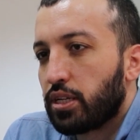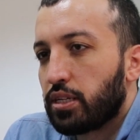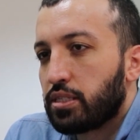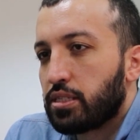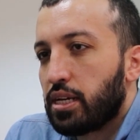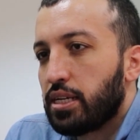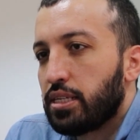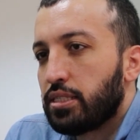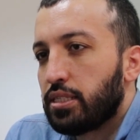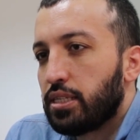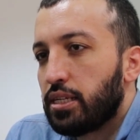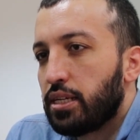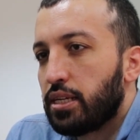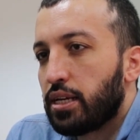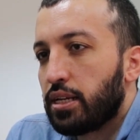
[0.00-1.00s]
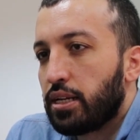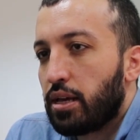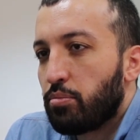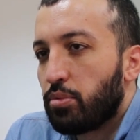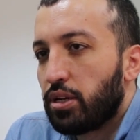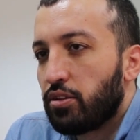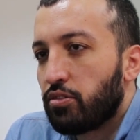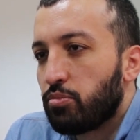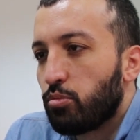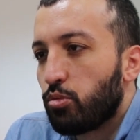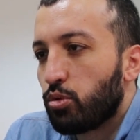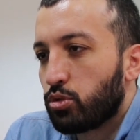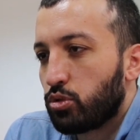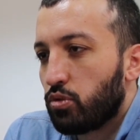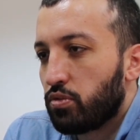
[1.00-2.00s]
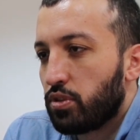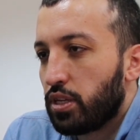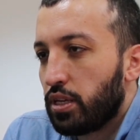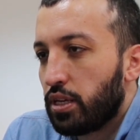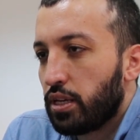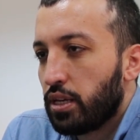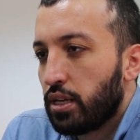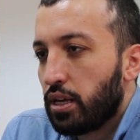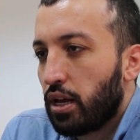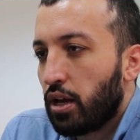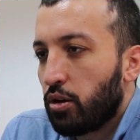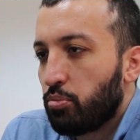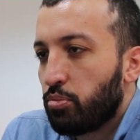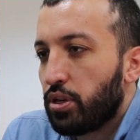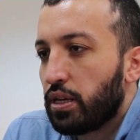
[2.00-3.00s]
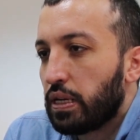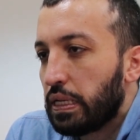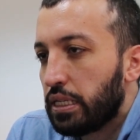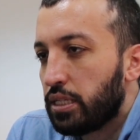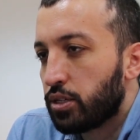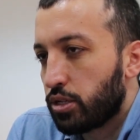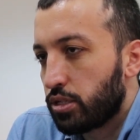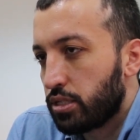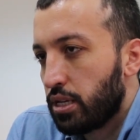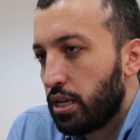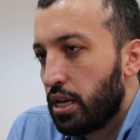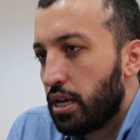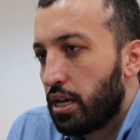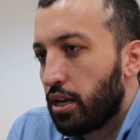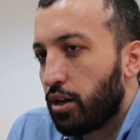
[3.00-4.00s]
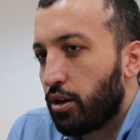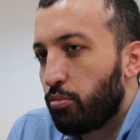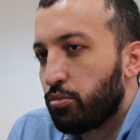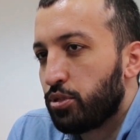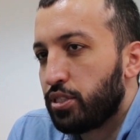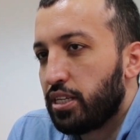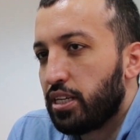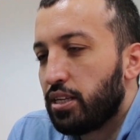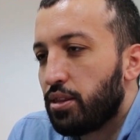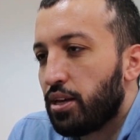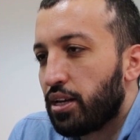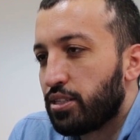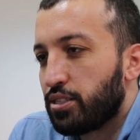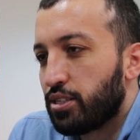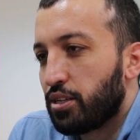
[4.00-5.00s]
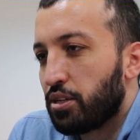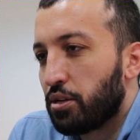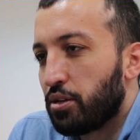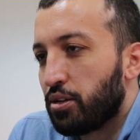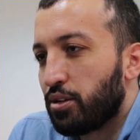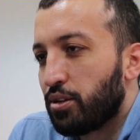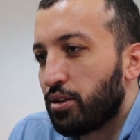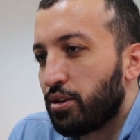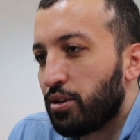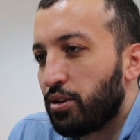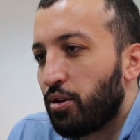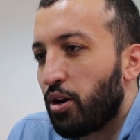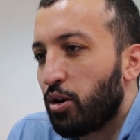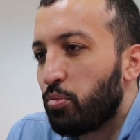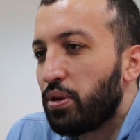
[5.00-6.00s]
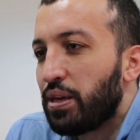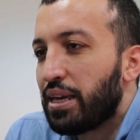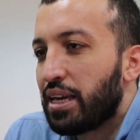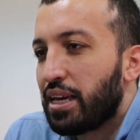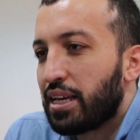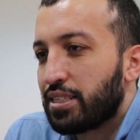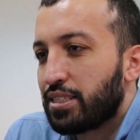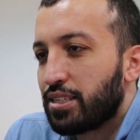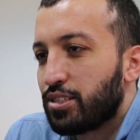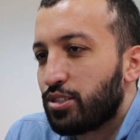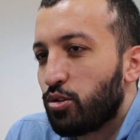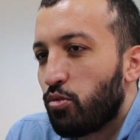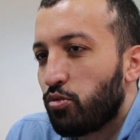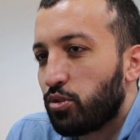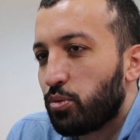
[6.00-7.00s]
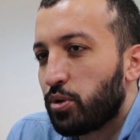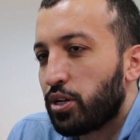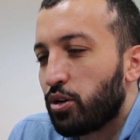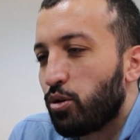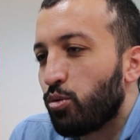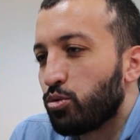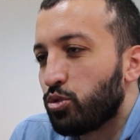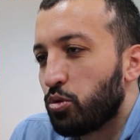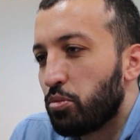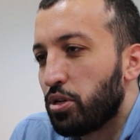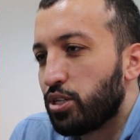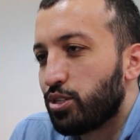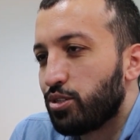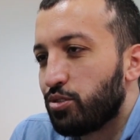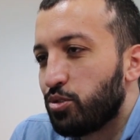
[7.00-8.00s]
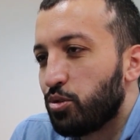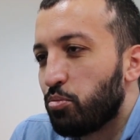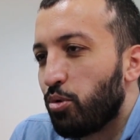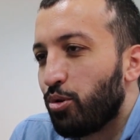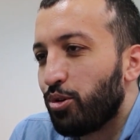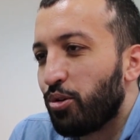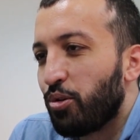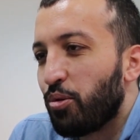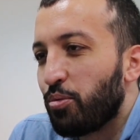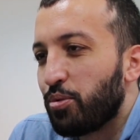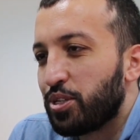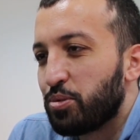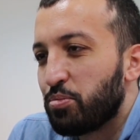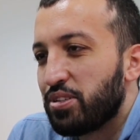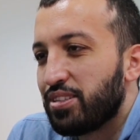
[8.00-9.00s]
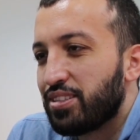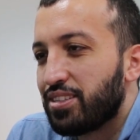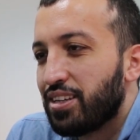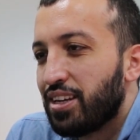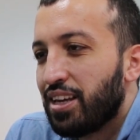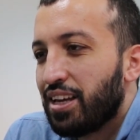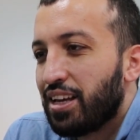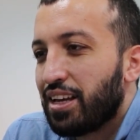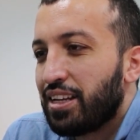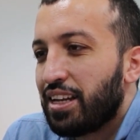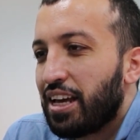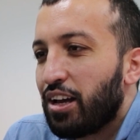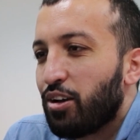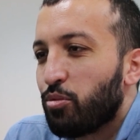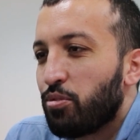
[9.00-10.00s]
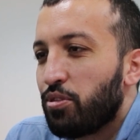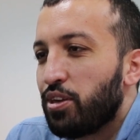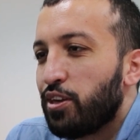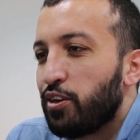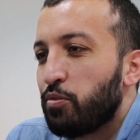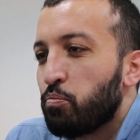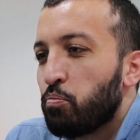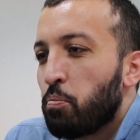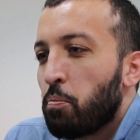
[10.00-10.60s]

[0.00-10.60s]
because I see, and I believe most of the RPA leaders see that in RPA as a software automation 2.0, which means now the